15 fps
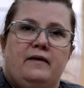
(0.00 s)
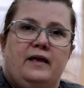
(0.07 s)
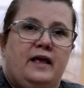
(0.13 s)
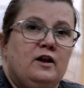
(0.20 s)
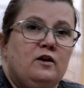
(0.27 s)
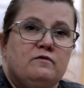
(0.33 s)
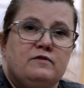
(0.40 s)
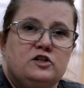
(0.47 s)

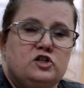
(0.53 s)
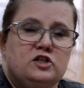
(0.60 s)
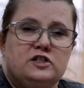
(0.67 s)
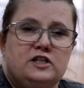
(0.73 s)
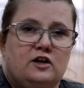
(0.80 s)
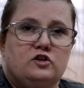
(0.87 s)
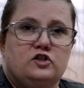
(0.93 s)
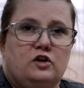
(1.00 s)
interventions
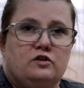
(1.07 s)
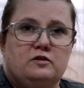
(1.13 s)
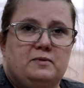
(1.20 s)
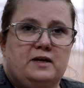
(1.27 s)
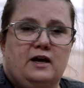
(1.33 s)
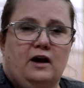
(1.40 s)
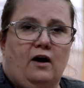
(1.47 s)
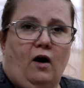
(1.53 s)
that are shown to
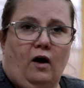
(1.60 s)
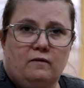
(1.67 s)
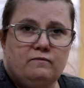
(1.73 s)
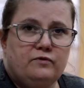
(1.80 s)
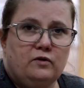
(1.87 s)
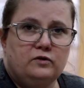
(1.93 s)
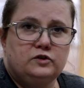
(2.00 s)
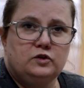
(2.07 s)
be
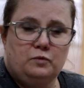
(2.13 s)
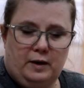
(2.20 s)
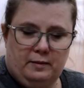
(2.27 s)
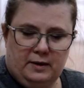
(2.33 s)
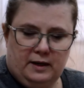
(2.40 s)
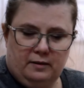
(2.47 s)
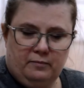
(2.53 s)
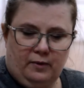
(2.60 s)
harmful to
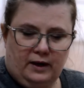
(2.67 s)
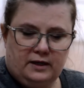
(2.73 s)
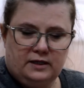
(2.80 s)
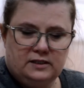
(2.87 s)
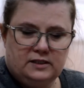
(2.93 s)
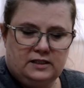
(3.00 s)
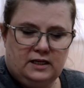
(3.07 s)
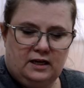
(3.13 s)
women in
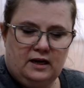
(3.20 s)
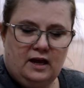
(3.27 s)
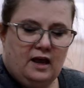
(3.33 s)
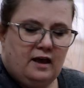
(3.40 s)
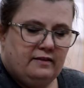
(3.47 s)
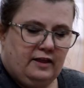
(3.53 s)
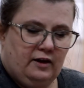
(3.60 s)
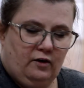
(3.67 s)
pregnancy,
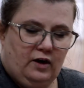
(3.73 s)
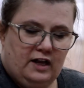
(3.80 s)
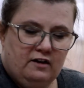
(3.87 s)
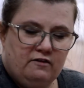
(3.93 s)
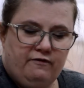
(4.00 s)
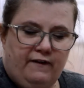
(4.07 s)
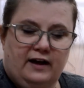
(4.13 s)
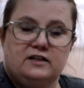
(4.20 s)
that are
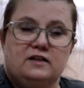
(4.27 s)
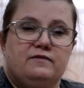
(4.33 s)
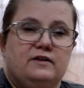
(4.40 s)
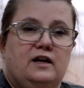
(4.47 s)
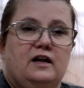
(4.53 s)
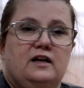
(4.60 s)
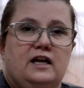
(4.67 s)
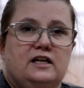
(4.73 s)
ineffective
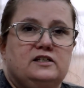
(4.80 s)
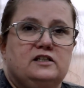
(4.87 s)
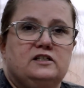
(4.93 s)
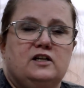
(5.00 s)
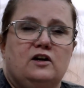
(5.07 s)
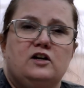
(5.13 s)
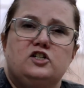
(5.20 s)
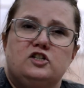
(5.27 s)
and
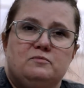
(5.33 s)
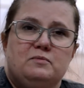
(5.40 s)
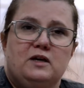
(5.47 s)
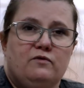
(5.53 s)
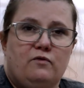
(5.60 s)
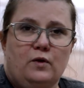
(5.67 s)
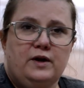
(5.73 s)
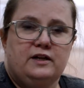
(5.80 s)
unnecessary, should be
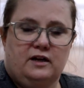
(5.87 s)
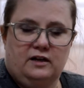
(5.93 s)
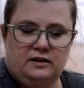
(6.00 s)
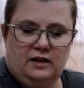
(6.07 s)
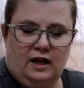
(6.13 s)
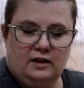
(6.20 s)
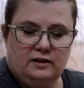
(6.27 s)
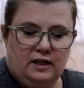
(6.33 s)

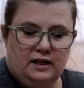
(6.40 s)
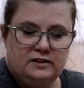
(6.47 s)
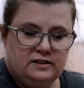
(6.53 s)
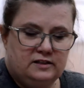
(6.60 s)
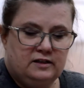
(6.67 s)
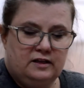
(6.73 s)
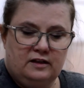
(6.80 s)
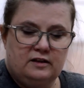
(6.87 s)
avoided
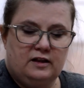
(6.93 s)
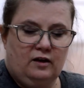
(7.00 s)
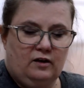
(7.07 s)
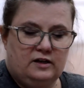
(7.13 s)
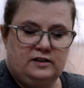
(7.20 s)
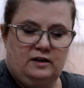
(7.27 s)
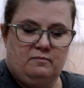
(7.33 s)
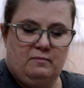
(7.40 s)
unless there
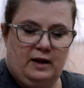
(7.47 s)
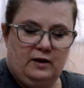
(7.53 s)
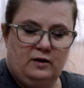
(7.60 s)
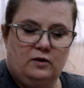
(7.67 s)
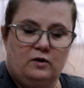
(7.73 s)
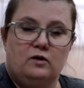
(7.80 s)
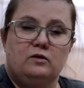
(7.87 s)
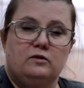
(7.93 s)
is a
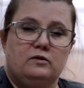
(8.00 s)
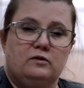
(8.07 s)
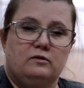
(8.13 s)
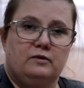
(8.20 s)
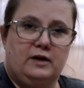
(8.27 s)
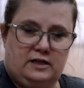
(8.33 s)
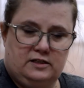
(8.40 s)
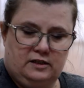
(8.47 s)
medical
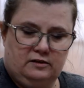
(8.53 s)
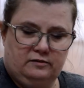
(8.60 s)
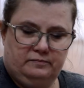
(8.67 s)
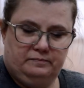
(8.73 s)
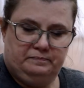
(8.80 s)
reason.